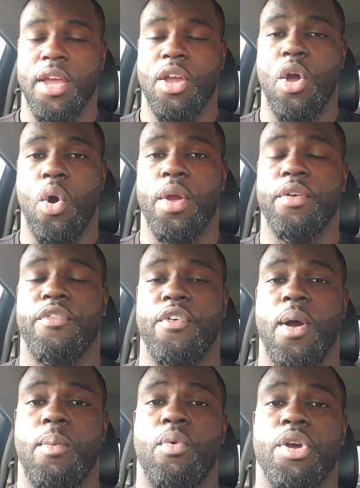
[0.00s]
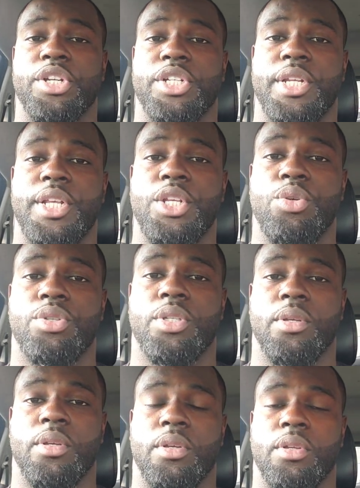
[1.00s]
going from where she used
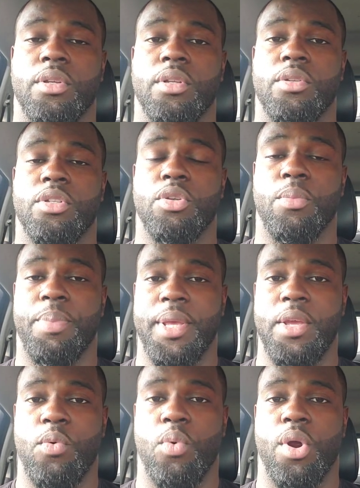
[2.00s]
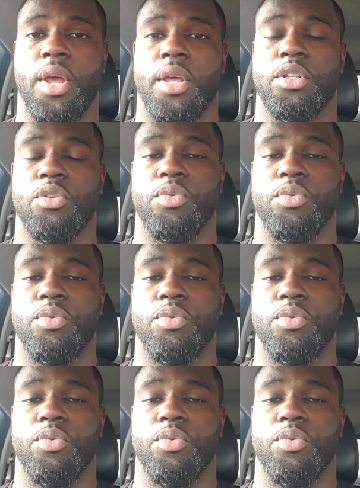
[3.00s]
to be where